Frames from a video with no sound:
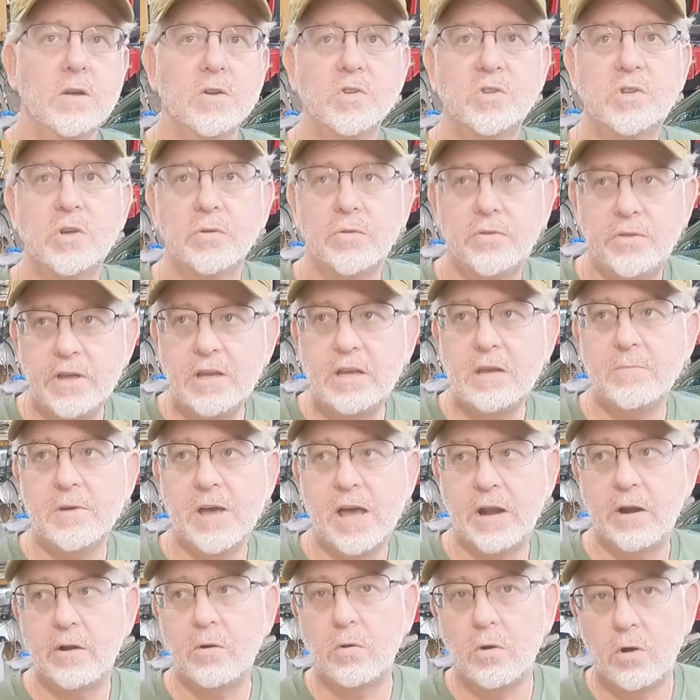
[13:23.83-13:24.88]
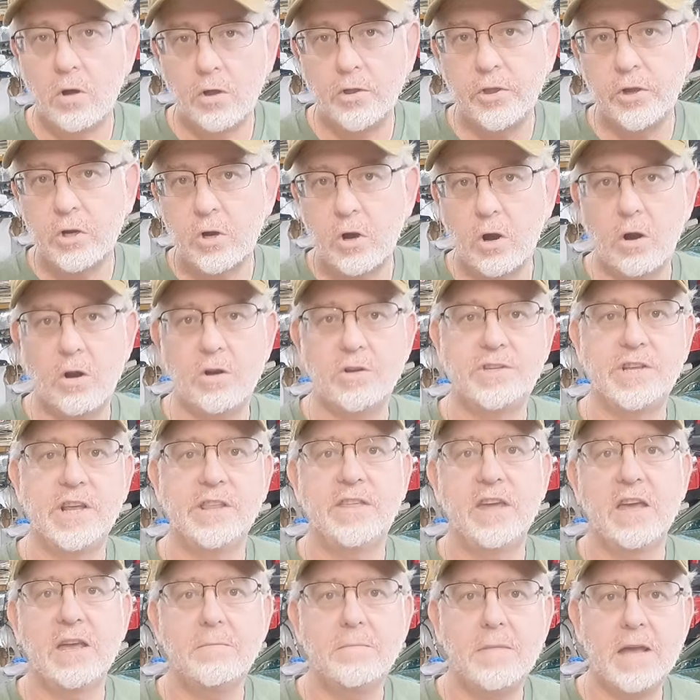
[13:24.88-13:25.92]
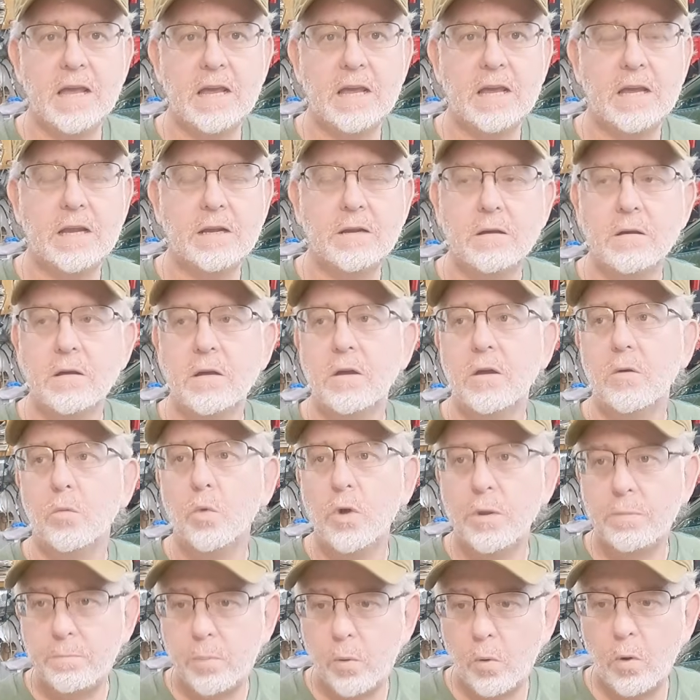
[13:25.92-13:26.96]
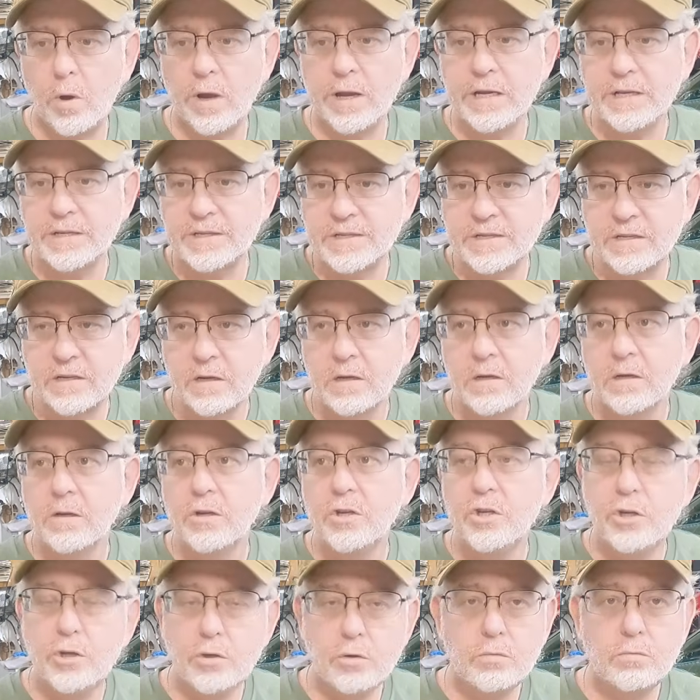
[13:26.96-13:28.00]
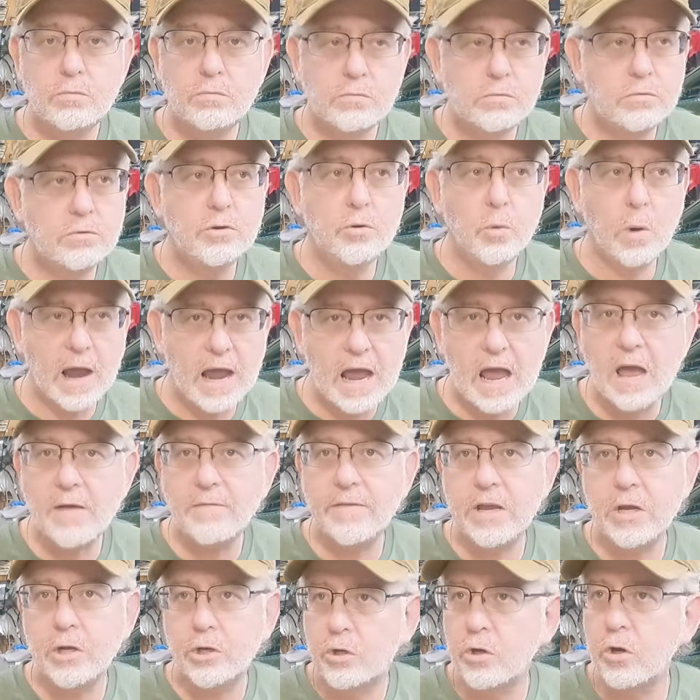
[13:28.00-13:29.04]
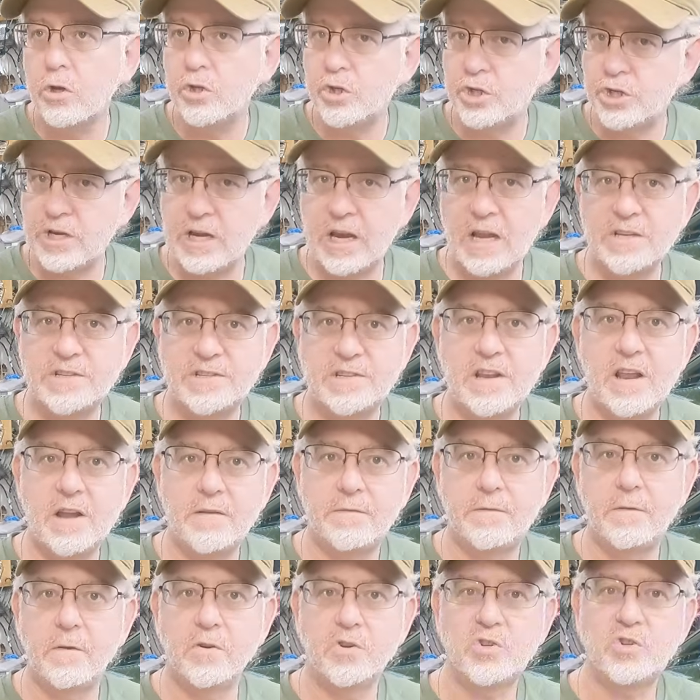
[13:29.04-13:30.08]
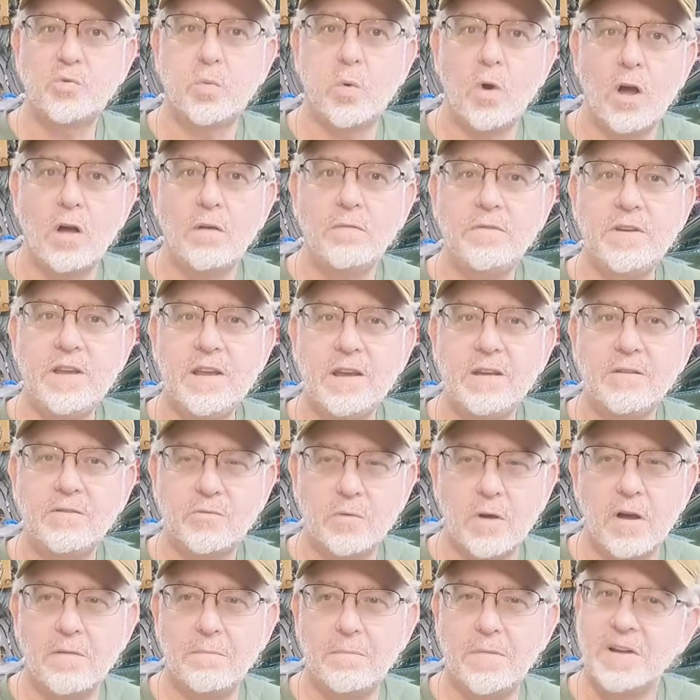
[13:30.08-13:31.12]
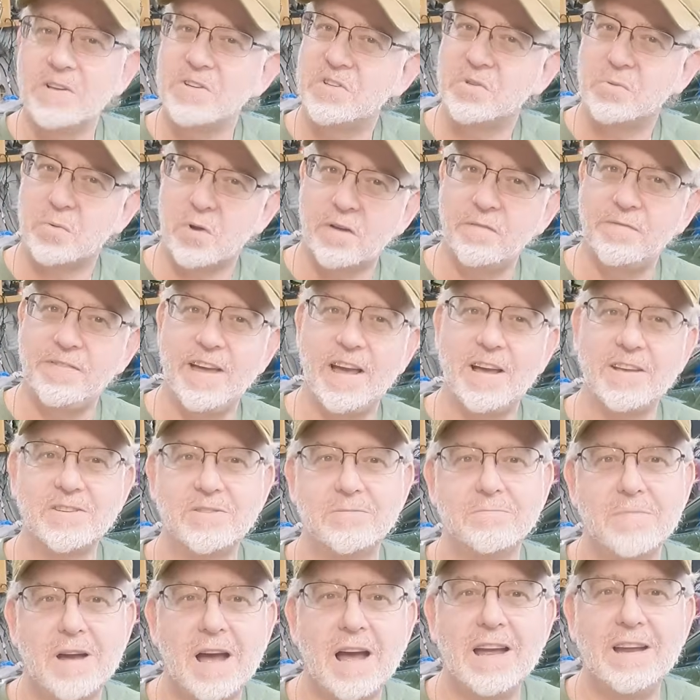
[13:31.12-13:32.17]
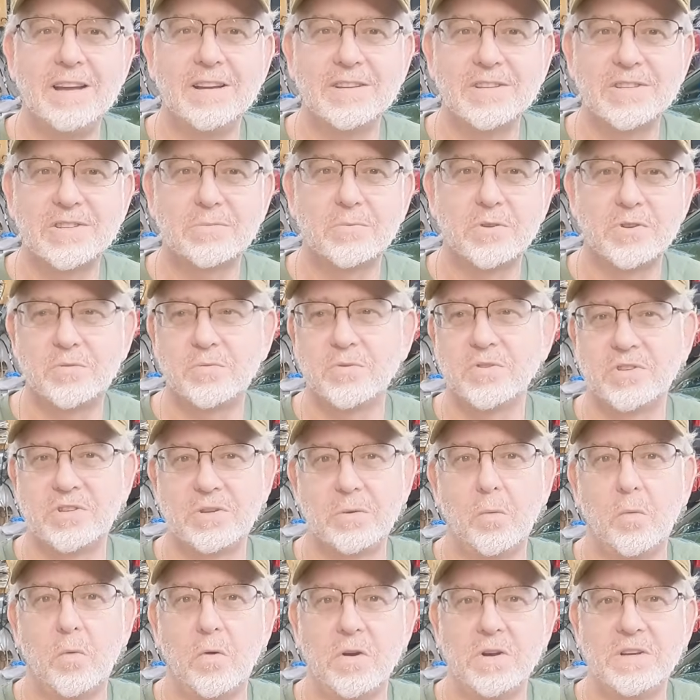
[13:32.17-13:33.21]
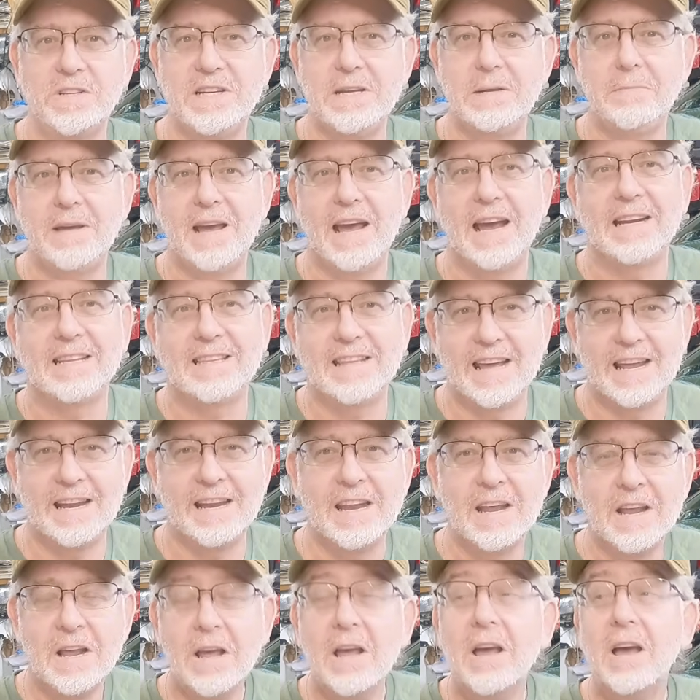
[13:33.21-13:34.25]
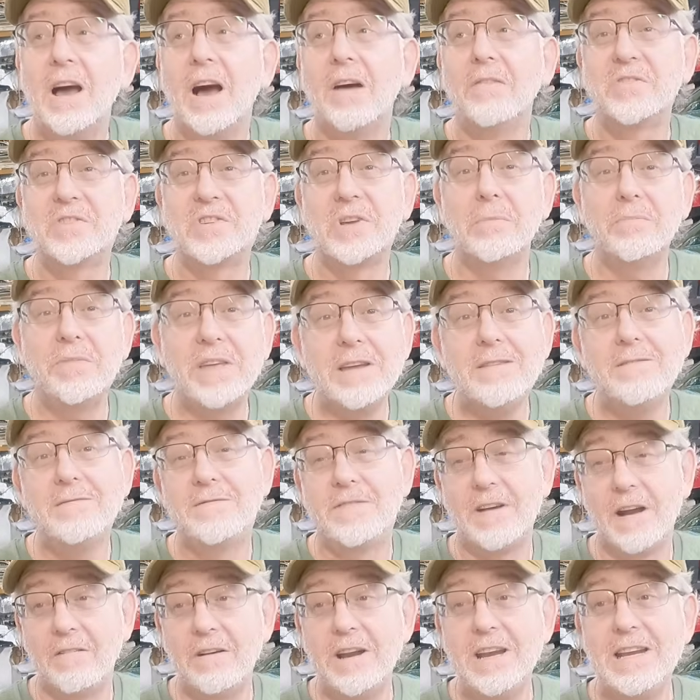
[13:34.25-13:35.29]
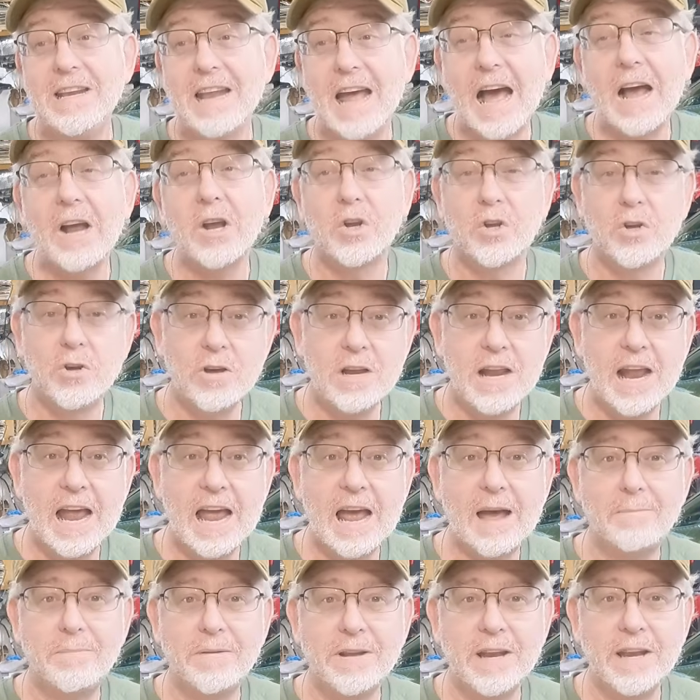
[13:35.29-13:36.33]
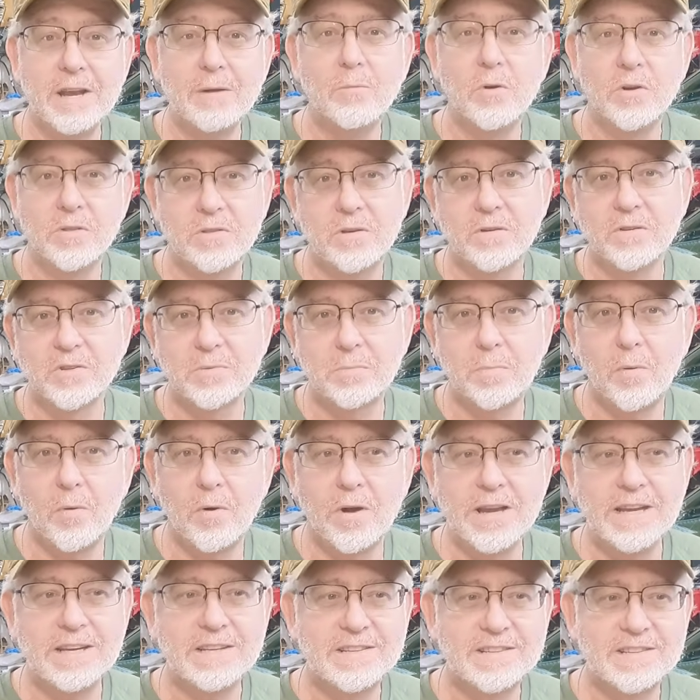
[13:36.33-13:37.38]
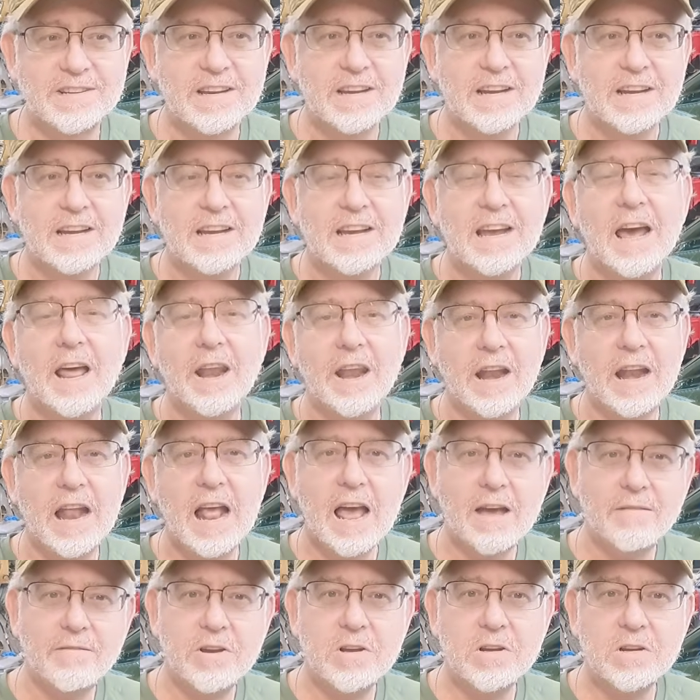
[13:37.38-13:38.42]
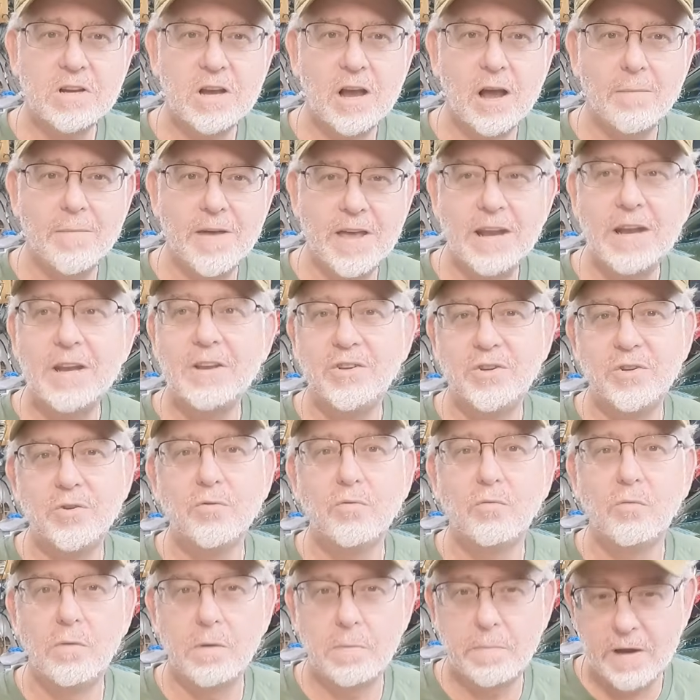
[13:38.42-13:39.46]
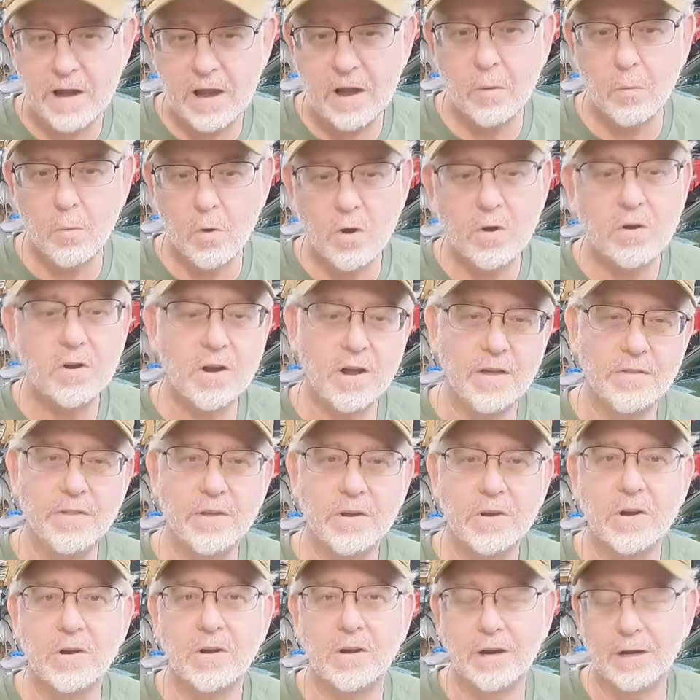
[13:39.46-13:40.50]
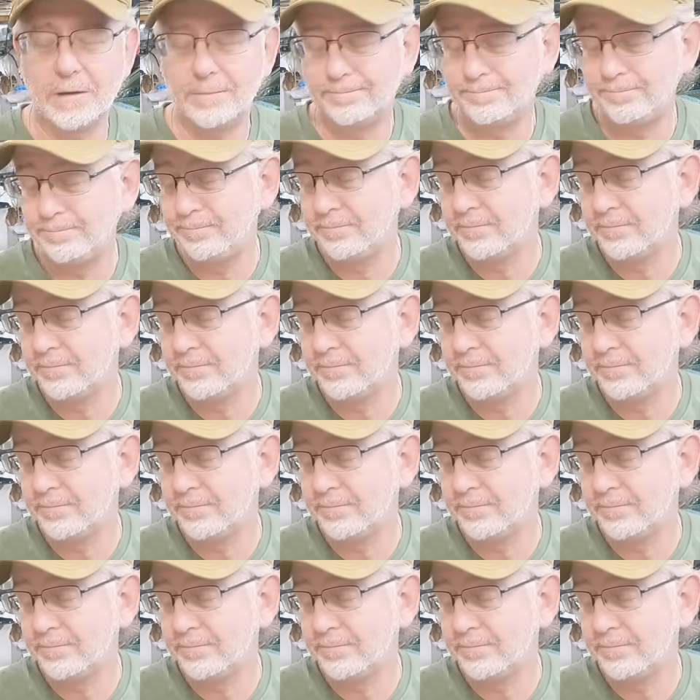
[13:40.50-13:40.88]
So think about it. All the cars that they made with points, you have a good chance in that first 12 months, 12,000 miles, which was the warranty back then, of something very not good happening with those points, and then having to come in and do repair work on the car.